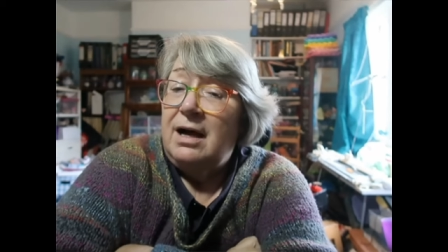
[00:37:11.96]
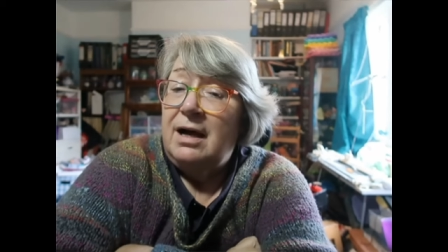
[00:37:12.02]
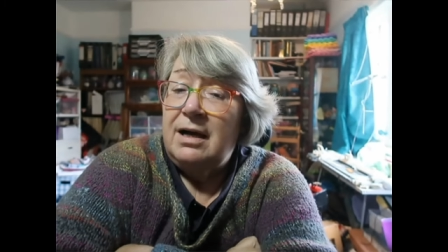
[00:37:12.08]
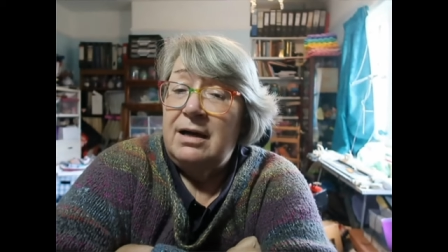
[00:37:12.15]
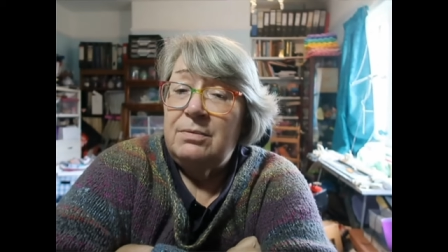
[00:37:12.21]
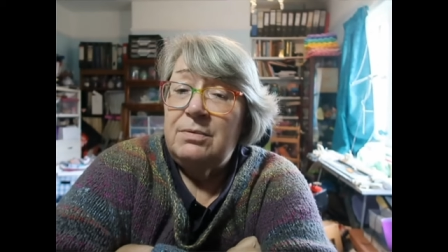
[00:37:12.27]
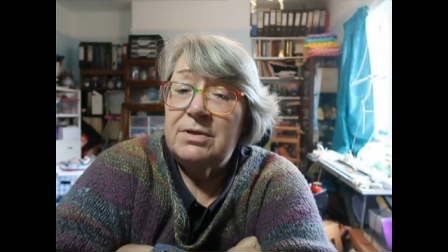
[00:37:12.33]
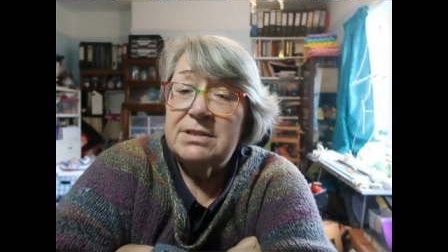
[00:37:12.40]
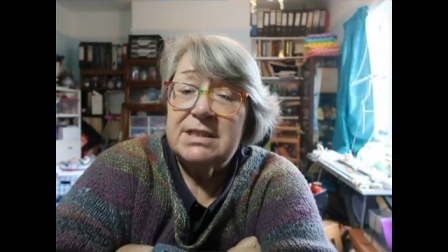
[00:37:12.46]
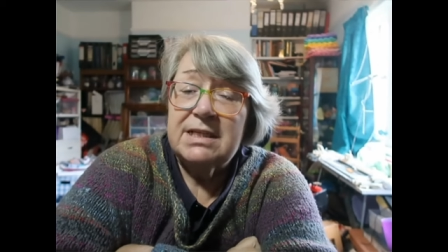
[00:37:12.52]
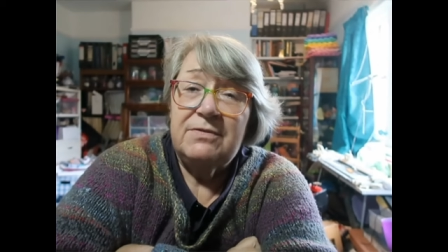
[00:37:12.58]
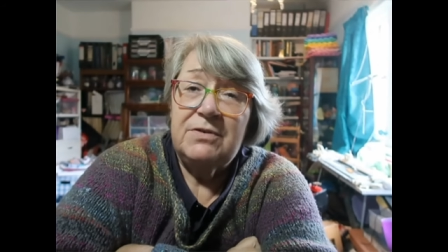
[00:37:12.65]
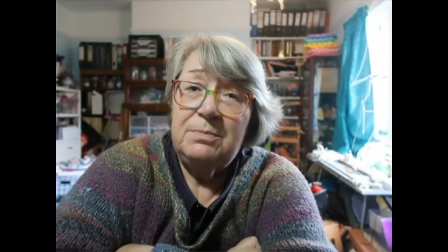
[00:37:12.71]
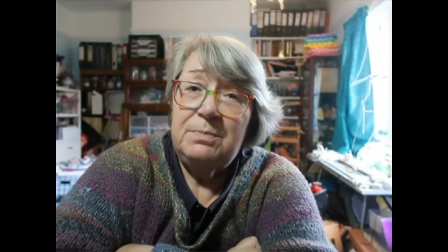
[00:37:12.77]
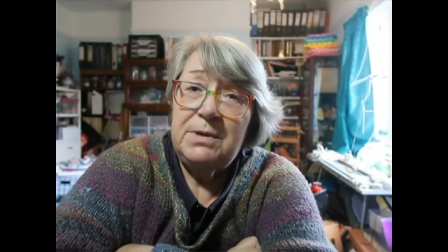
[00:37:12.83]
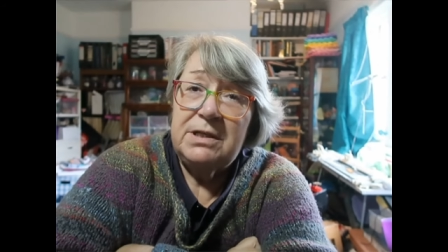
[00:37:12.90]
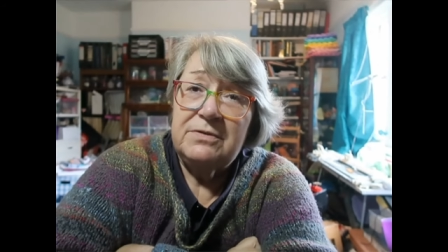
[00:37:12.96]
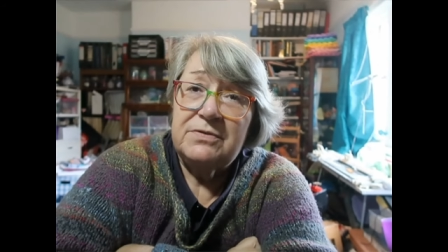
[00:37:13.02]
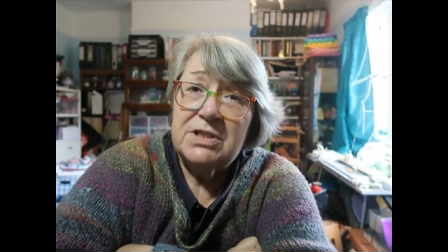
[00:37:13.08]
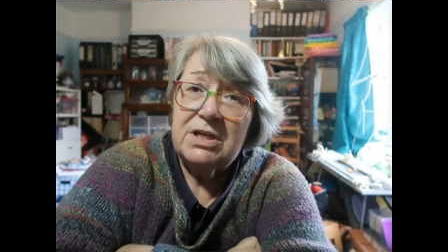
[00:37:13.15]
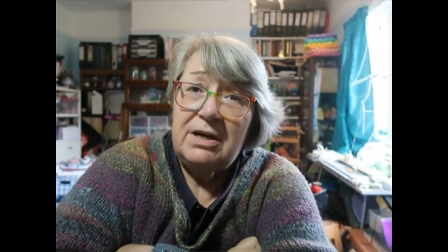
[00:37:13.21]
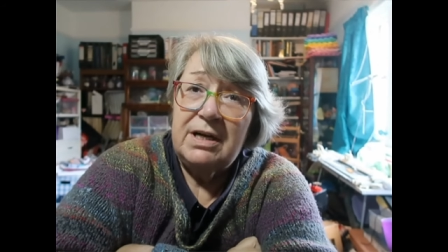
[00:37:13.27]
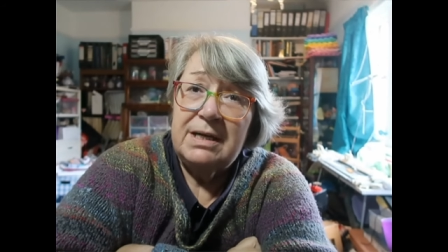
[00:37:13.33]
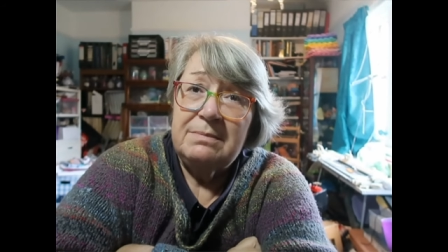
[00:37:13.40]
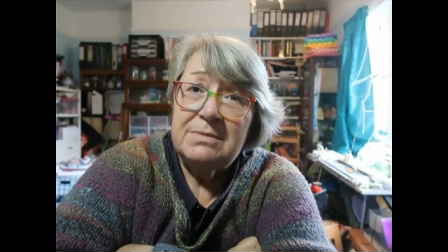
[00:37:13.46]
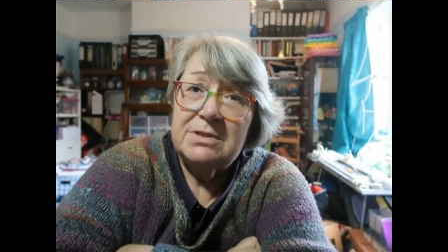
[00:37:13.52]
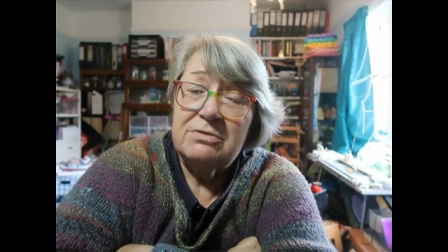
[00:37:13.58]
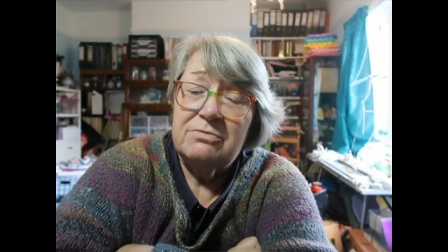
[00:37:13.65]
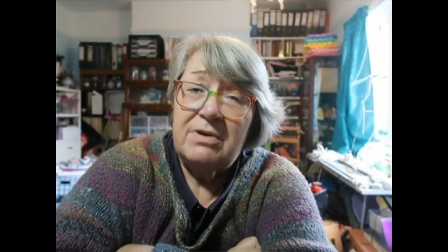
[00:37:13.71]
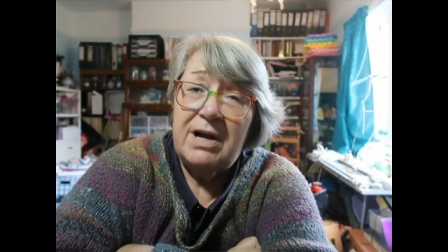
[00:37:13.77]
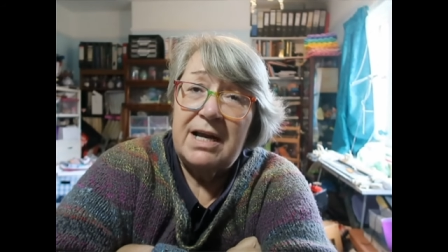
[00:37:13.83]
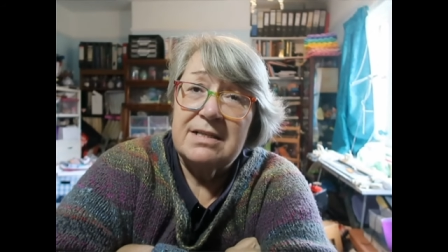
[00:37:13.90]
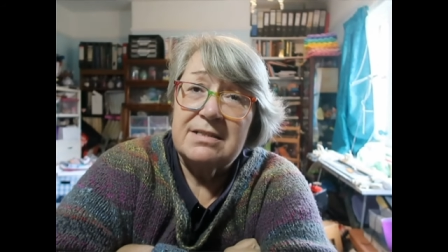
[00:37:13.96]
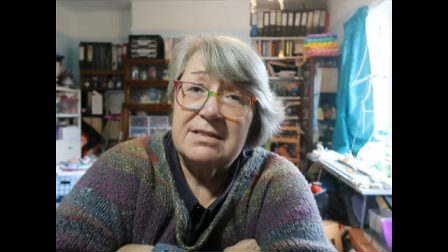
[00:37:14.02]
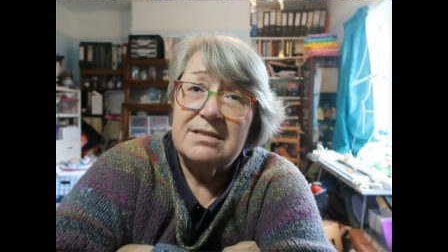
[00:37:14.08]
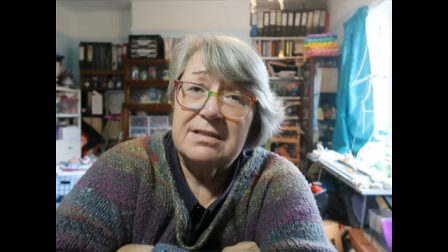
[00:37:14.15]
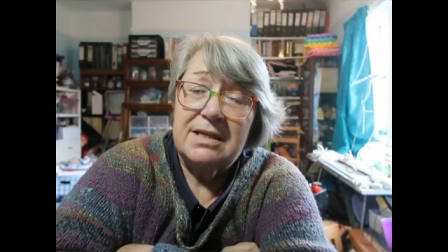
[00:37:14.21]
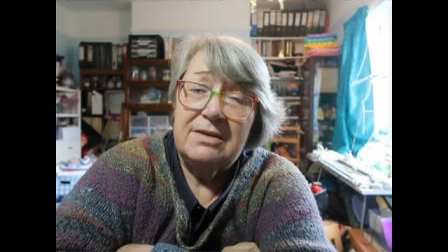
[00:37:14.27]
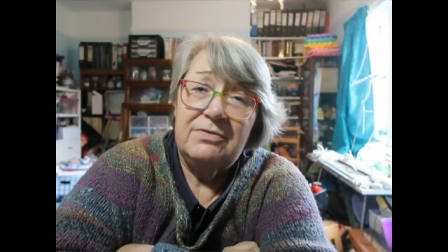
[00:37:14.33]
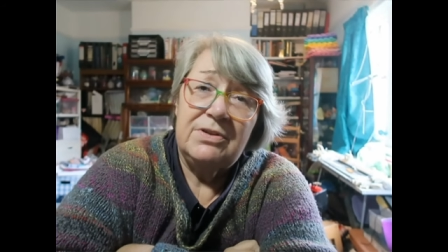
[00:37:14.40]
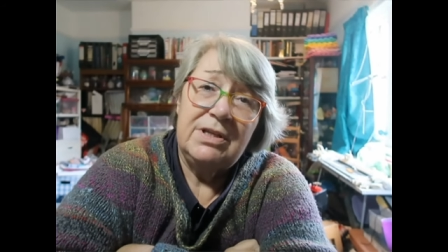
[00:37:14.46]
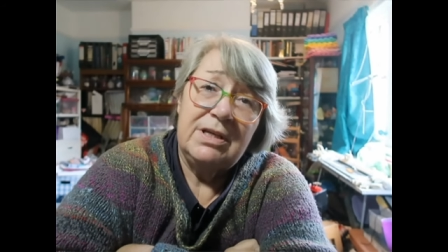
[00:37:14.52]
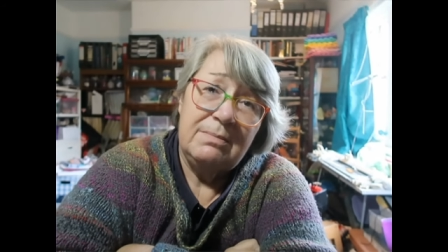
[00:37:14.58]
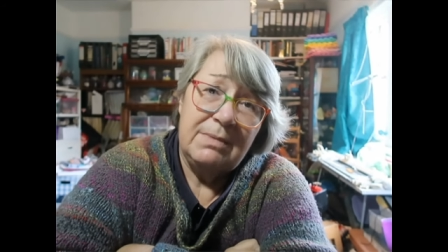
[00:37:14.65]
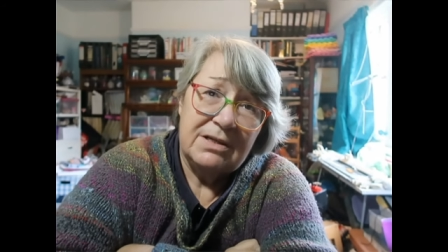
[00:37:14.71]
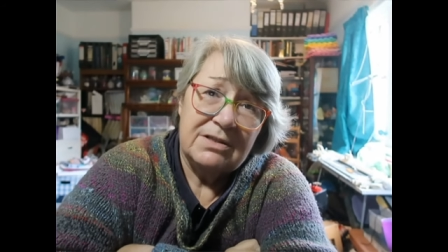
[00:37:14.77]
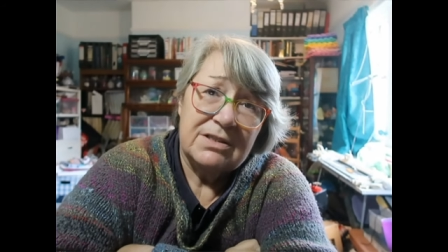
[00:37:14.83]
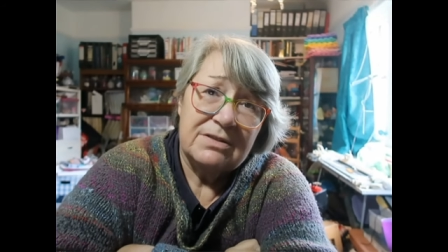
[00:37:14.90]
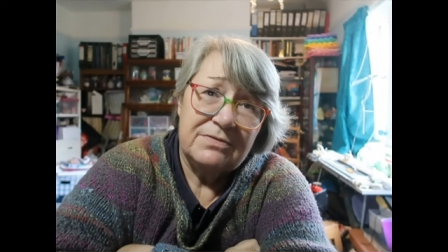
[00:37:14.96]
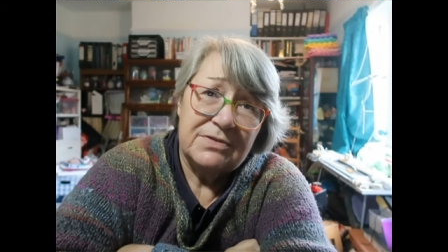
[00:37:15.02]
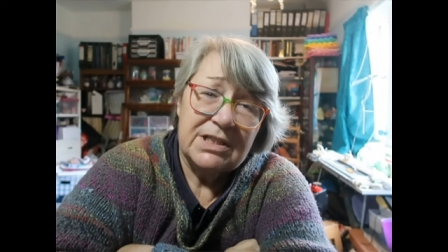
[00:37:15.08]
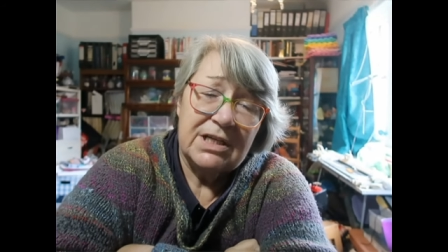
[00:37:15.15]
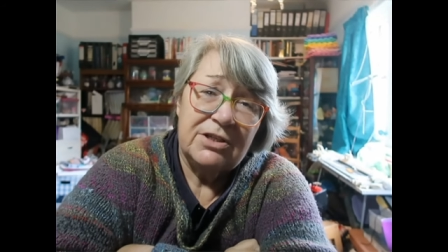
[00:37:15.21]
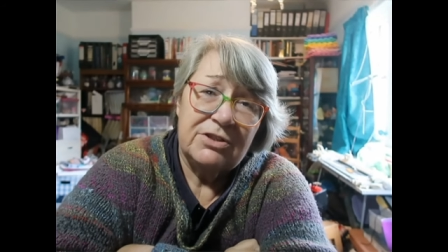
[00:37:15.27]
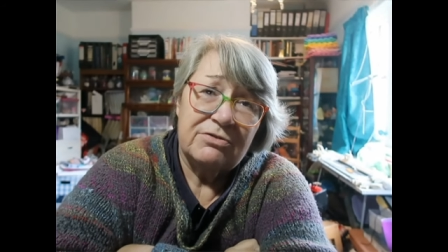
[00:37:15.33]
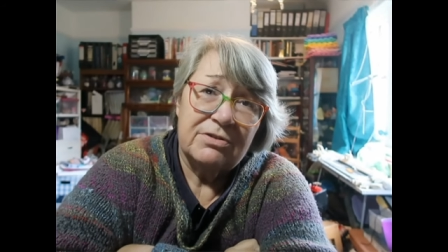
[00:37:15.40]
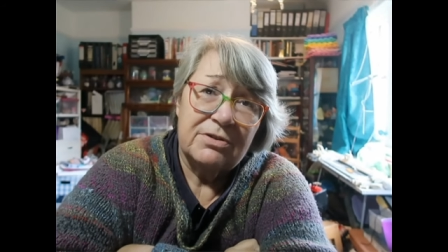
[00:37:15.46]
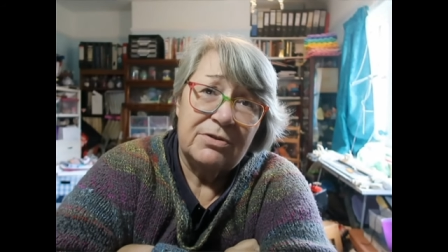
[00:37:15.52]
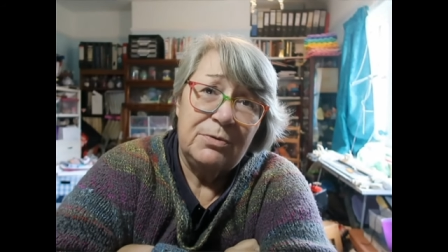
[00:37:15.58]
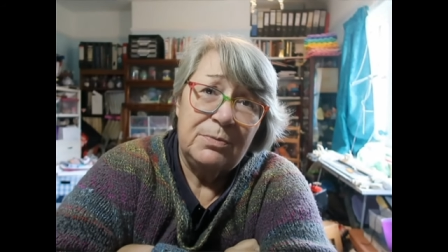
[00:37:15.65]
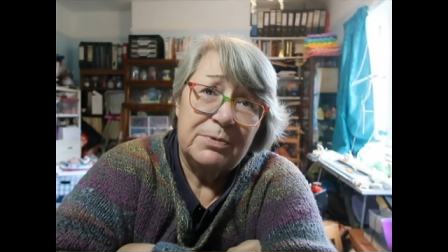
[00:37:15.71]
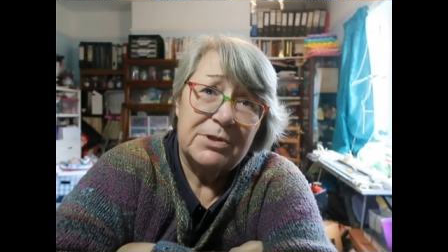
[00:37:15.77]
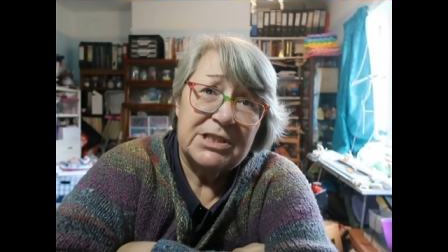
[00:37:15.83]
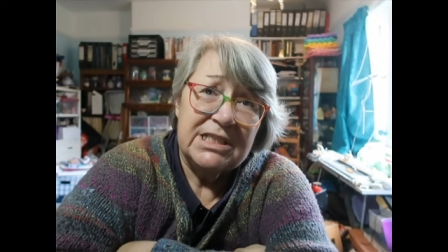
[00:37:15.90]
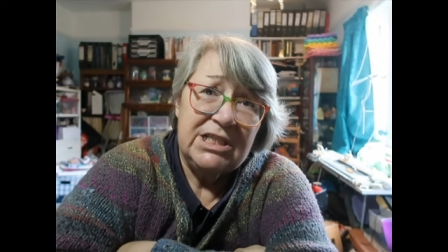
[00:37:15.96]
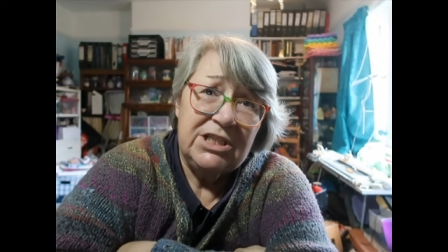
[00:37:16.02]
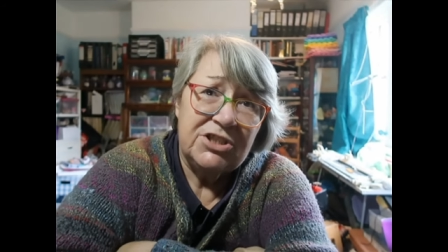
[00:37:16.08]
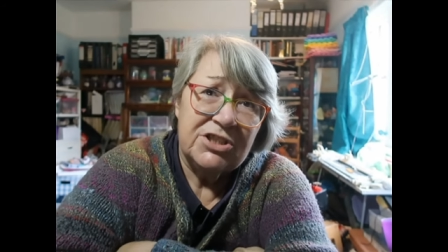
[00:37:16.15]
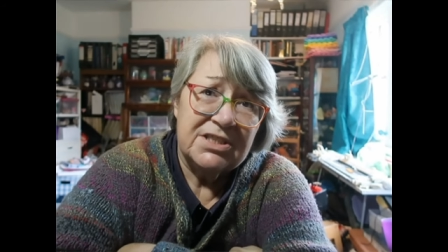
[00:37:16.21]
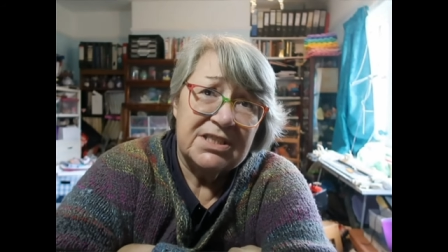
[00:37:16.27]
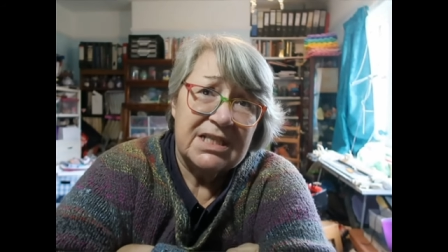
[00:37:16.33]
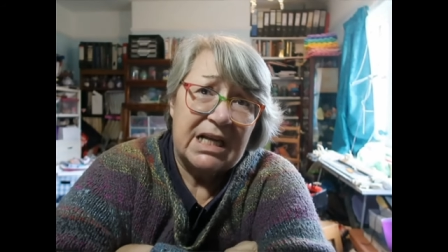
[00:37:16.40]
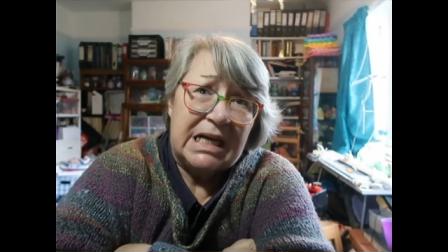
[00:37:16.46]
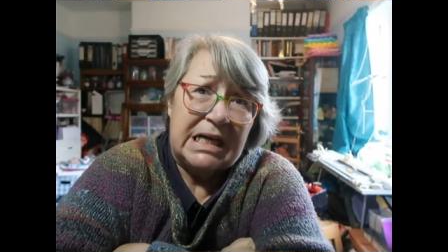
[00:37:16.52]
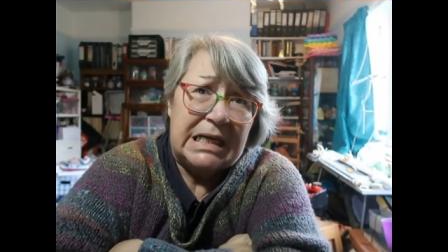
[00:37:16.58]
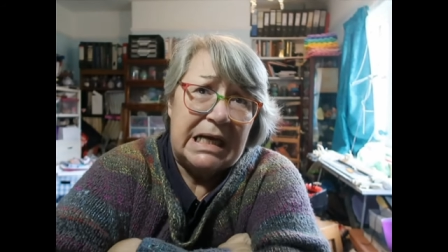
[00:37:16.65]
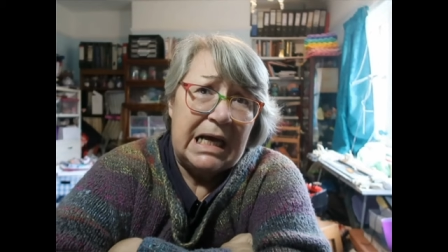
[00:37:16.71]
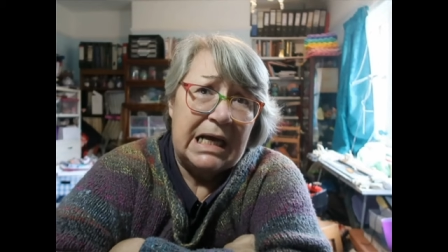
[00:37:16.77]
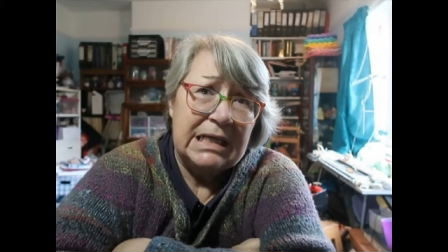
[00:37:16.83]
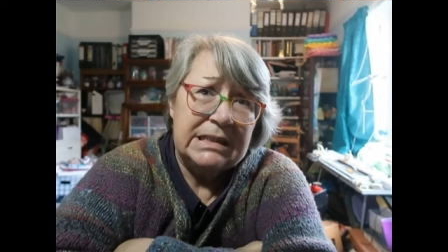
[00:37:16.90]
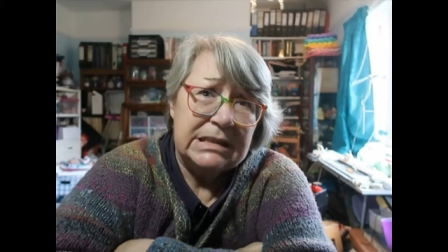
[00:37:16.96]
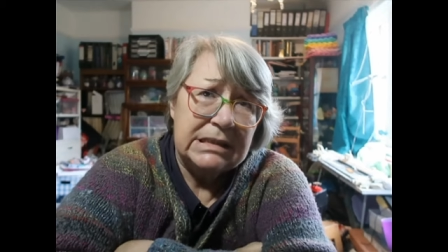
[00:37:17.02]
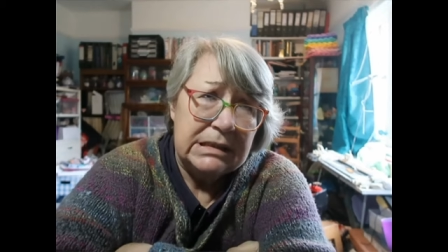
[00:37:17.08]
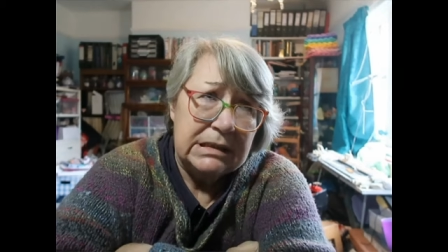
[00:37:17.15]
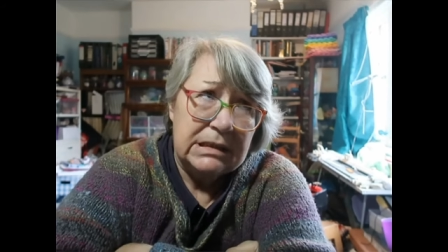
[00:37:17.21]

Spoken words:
I was given a bit of time to rest, given the amount of surgical procedures that I've had.